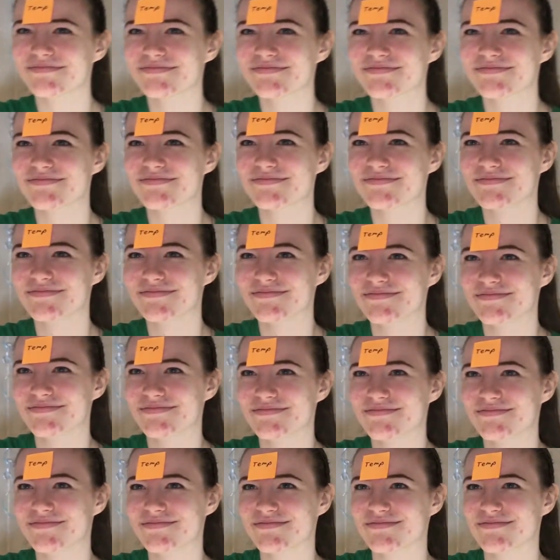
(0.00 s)
and put
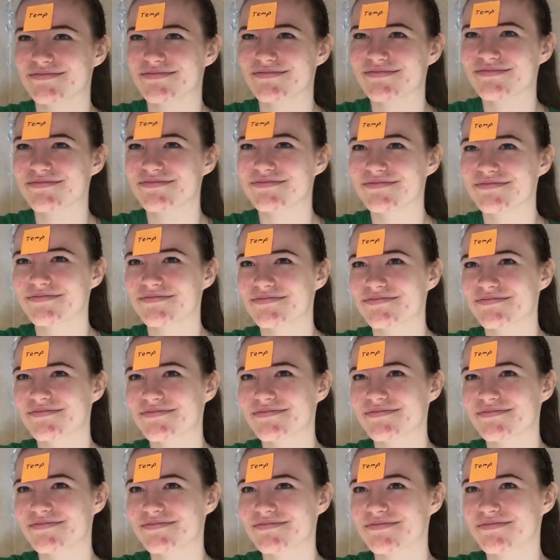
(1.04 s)
it
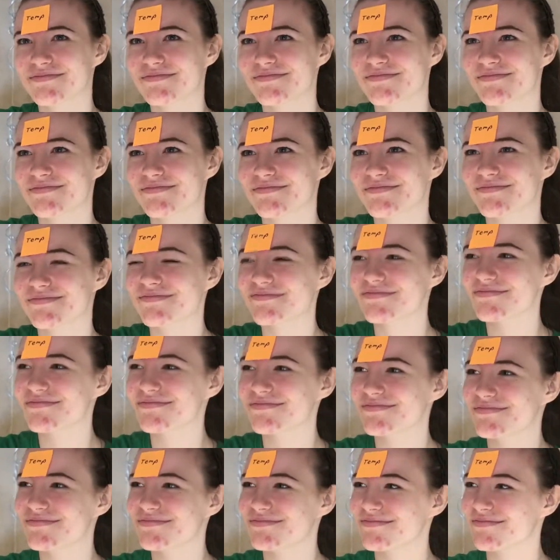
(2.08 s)
in that
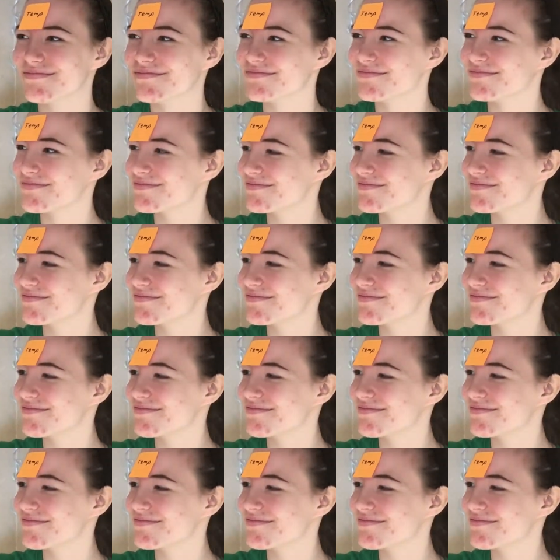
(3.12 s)
spot,